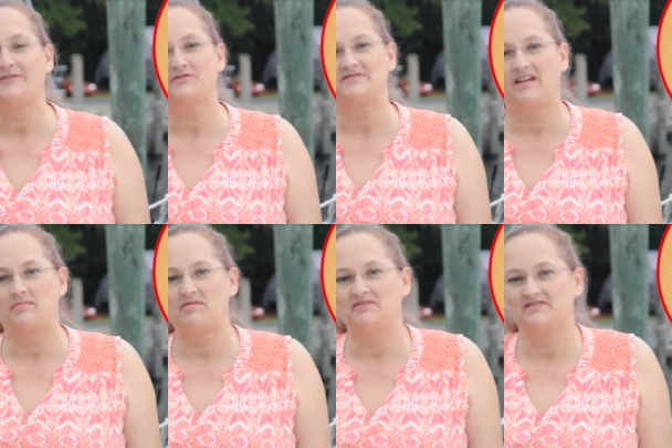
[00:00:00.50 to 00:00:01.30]
folks,
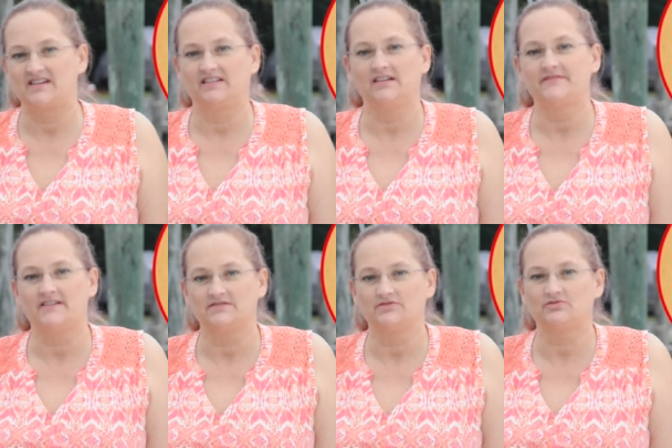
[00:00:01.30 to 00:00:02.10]
Debbie with Sailing
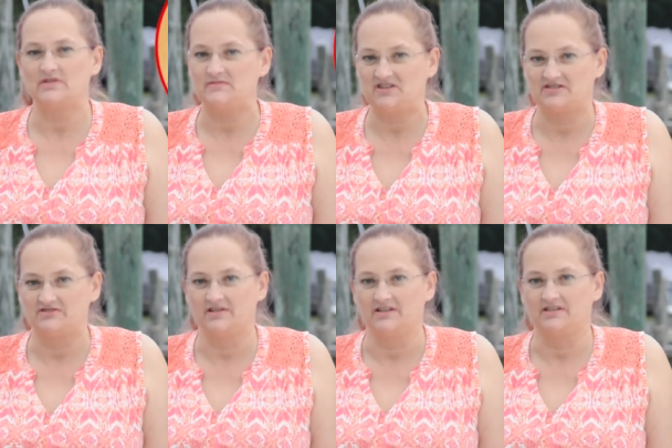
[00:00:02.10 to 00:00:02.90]
Vessel Dream
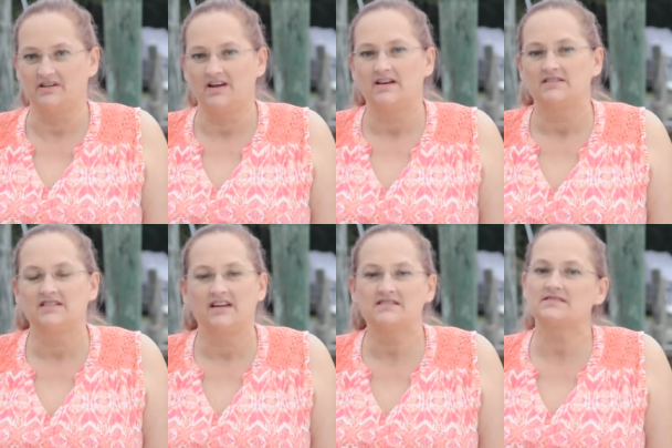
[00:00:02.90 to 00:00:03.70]
Chaser here.
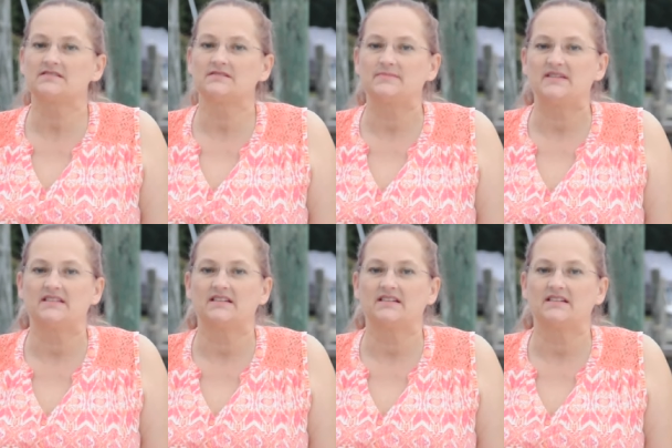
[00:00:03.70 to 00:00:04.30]
Today's going to be